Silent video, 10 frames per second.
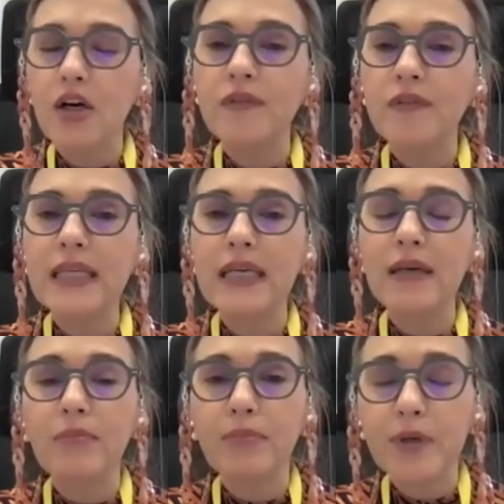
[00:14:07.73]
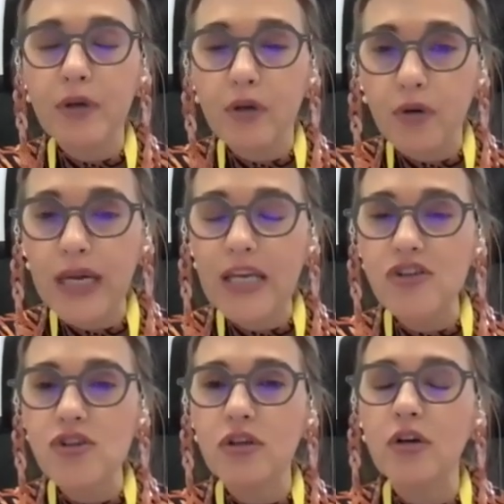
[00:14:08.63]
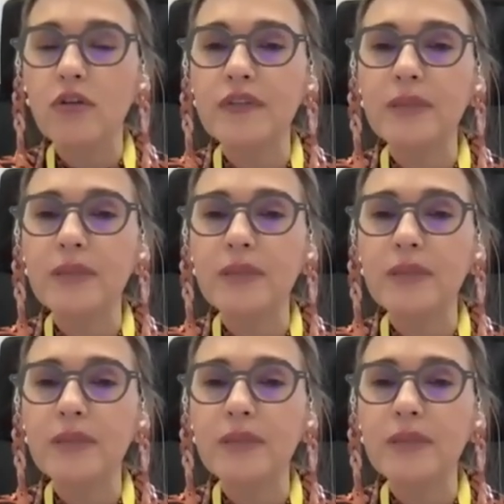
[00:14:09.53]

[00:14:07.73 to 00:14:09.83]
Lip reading: of the prolongation of